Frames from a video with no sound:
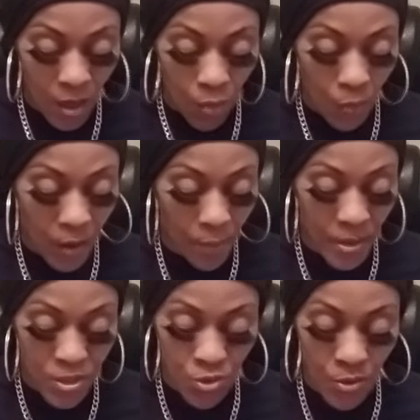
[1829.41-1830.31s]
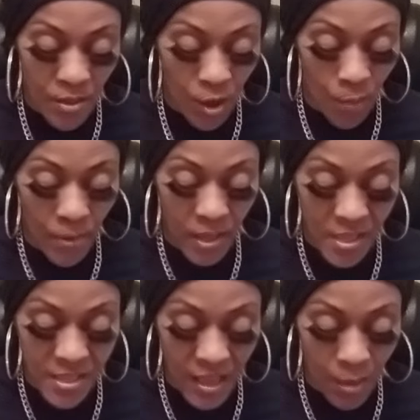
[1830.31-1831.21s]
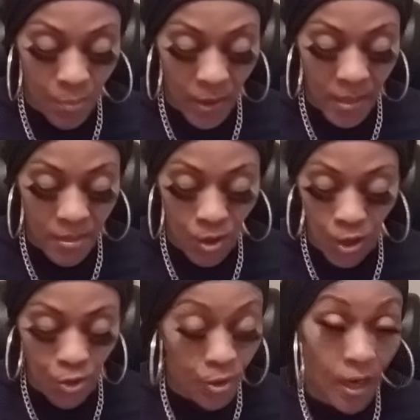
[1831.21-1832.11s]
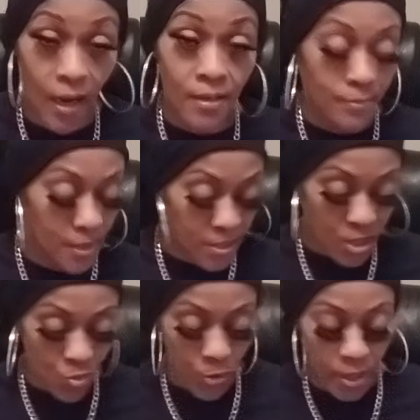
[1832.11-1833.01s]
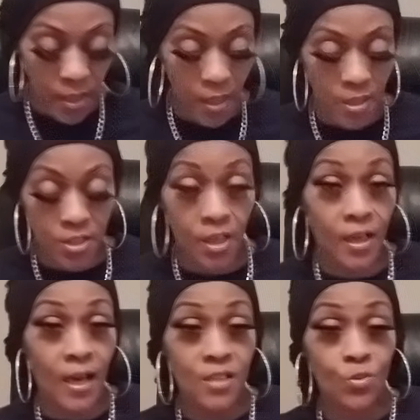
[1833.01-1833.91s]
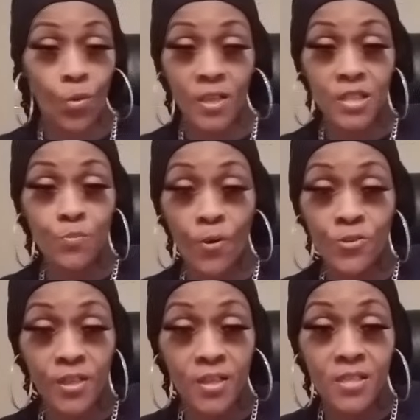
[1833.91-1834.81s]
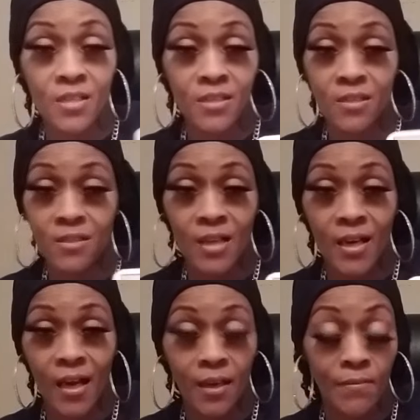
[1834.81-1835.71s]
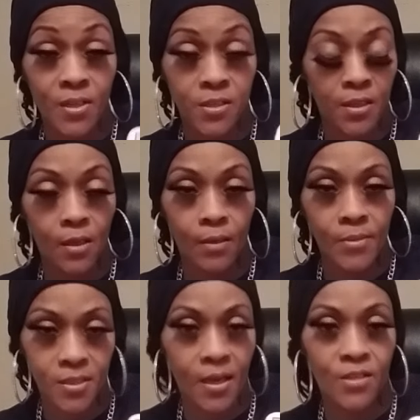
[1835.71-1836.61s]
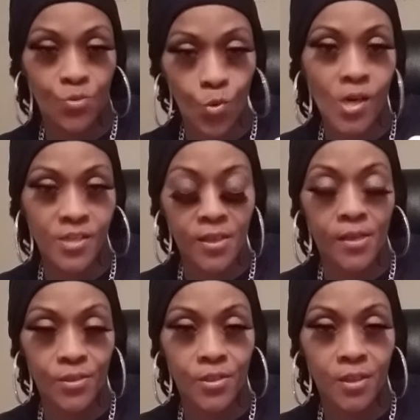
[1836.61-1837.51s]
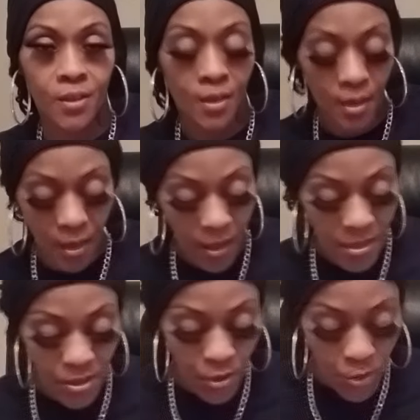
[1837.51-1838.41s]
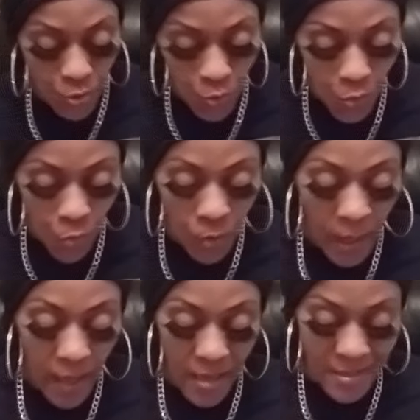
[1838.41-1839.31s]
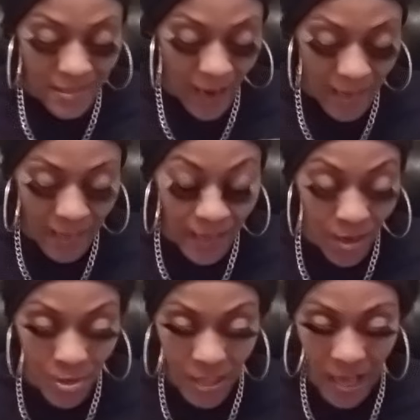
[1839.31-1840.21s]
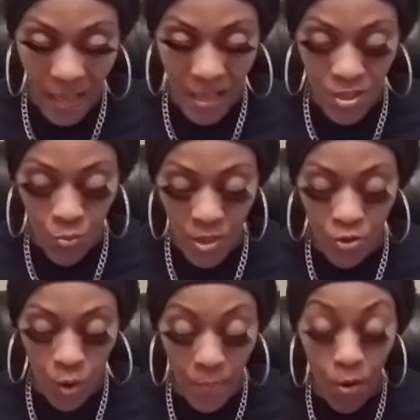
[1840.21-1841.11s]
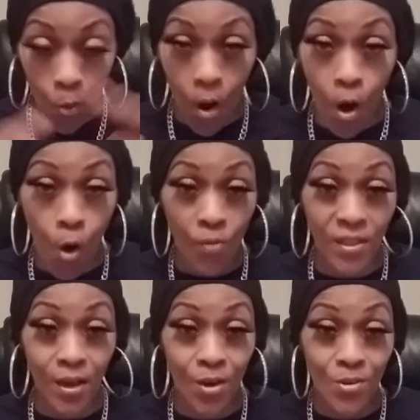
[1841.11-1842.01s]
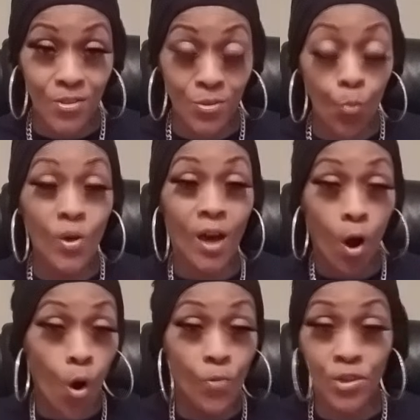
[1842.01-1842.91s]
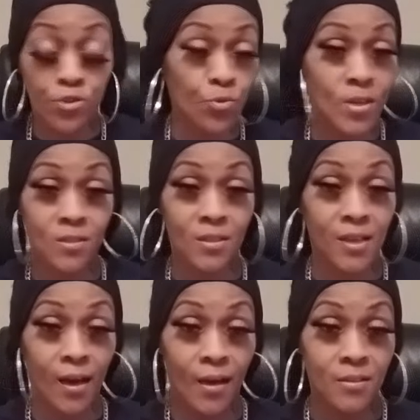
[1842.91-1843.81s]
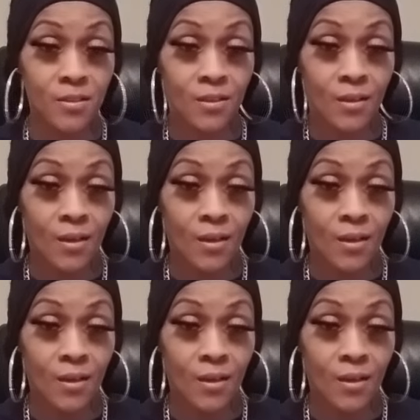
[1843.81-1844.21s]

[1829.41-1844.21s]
Well, bitch, you either gonna be there celebrating or you not. It's just what it is. Yeah, the Ace of Wands. This person, this is they're not giving this shit up. It's the Ace of Wands energy. It's a new exciting energy. And guess what? Scorpio, all theirs with all the strings attached.